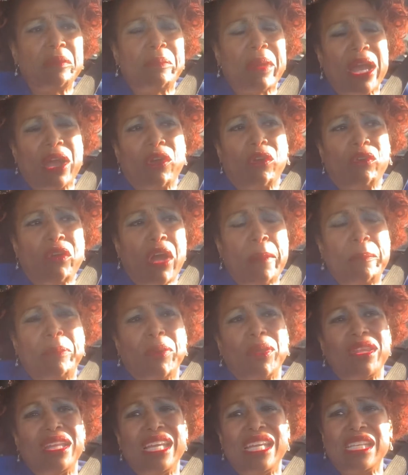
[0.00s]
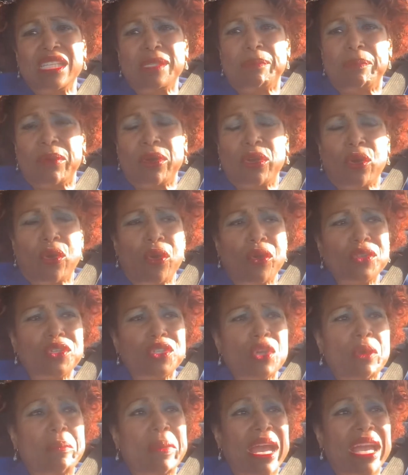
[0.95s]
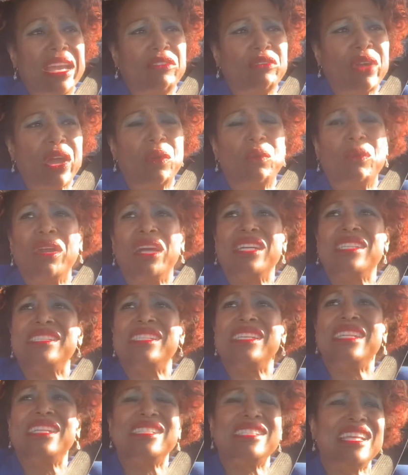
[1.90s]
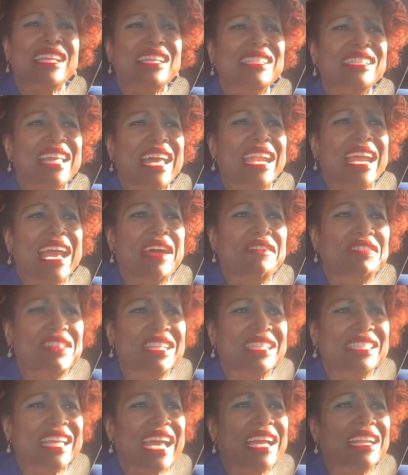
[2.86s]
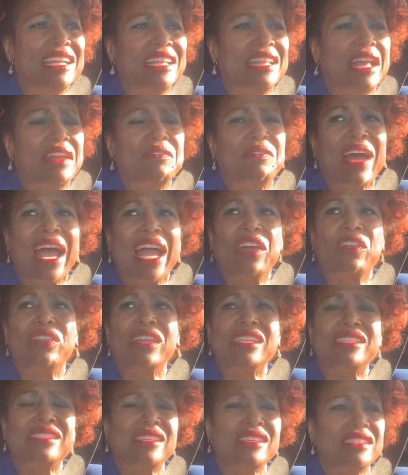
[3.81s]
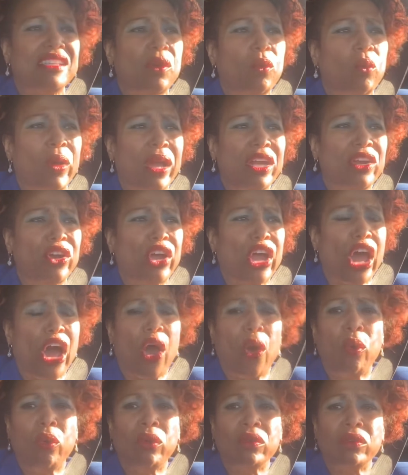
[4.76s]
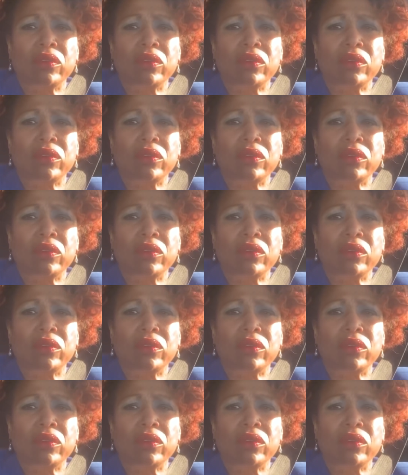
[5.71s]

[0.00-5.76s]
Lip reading: by corrupt police, but also by regular citizens that have decided that violence is the way to go.